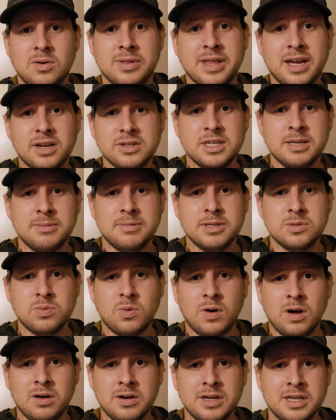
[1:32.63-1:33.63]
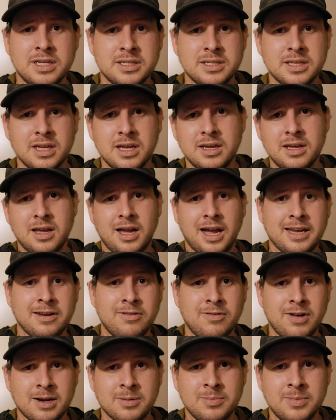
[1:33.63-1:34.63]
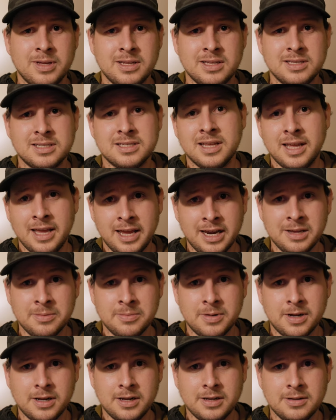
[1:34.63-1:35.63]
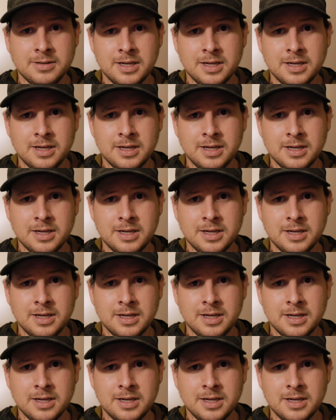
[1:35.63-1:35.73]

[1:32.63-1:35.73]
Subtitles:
With how cheap this wallet is, I can recommend this to anybody.